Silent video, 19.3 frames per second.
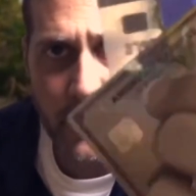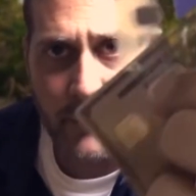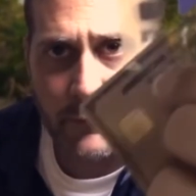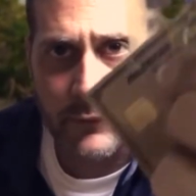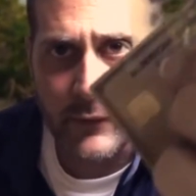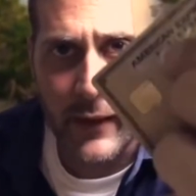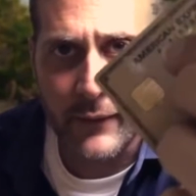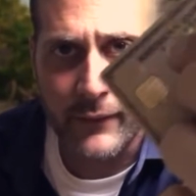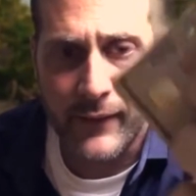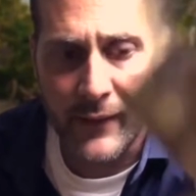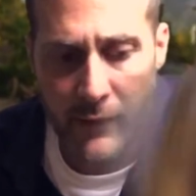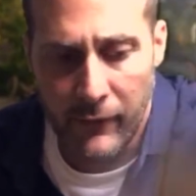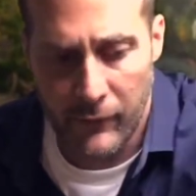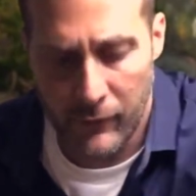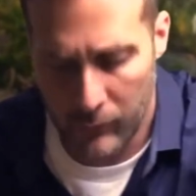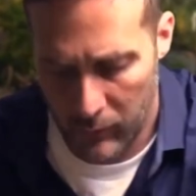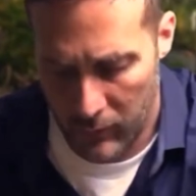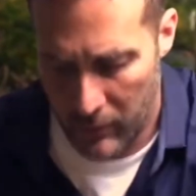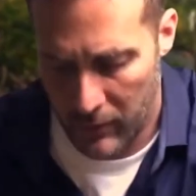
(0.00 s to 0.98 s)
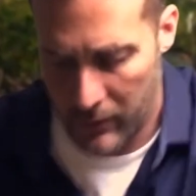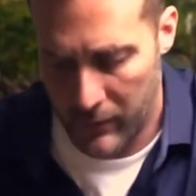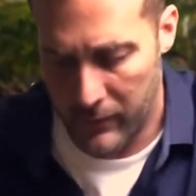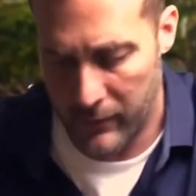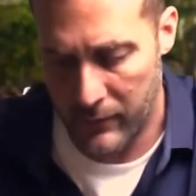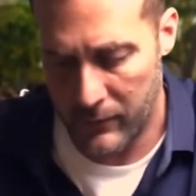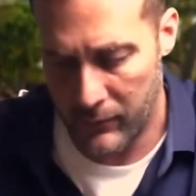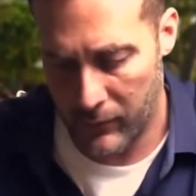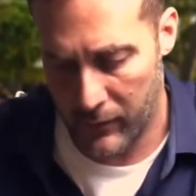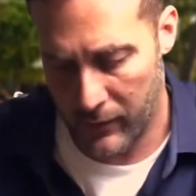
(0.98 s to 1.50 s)
I've got the other
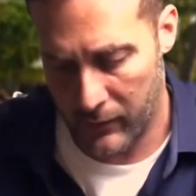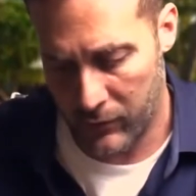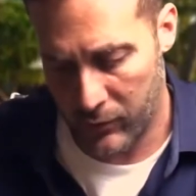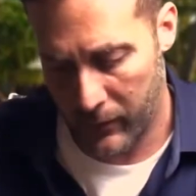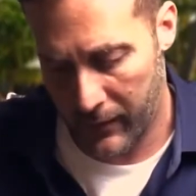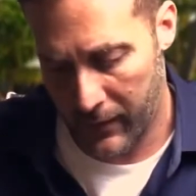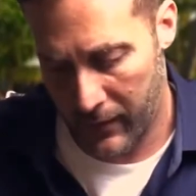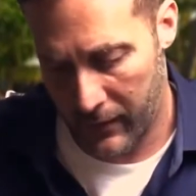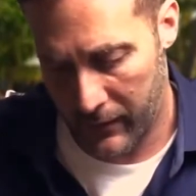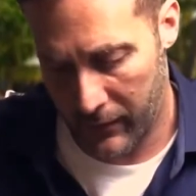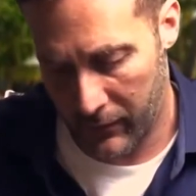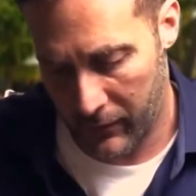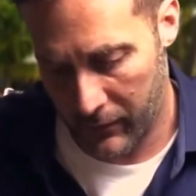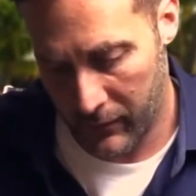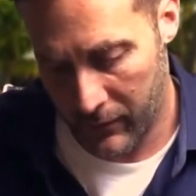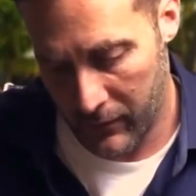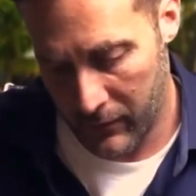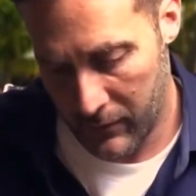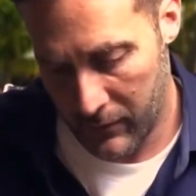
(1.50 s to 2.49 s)
one. What else we got here?